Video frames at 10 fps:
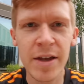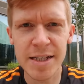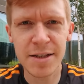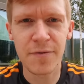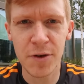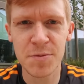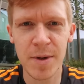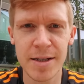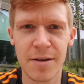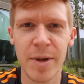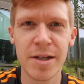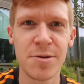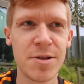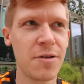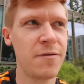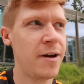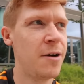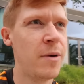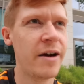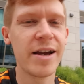This is the first place that I've been to so
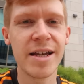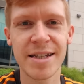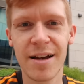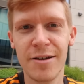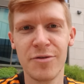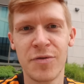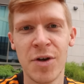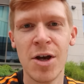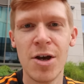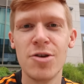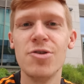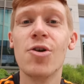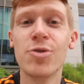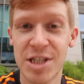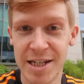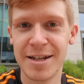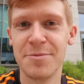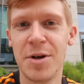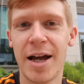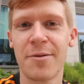far where it's kind of
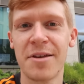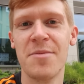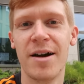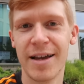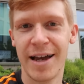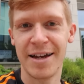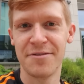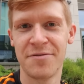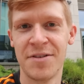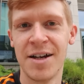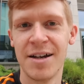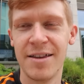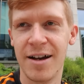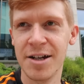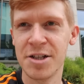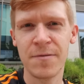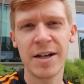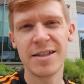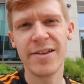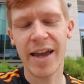understandable how they might have the hygiene
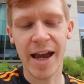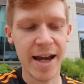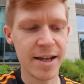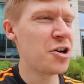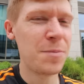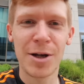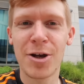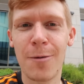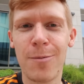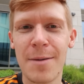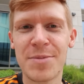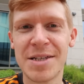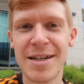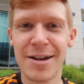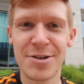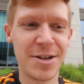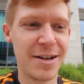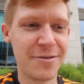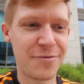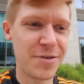rating that they had. A couple of cobwebs attached to
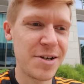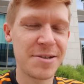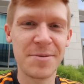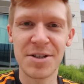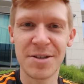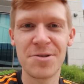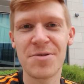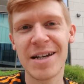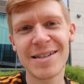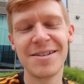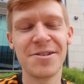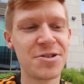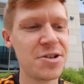like the freezer which had the drinks in and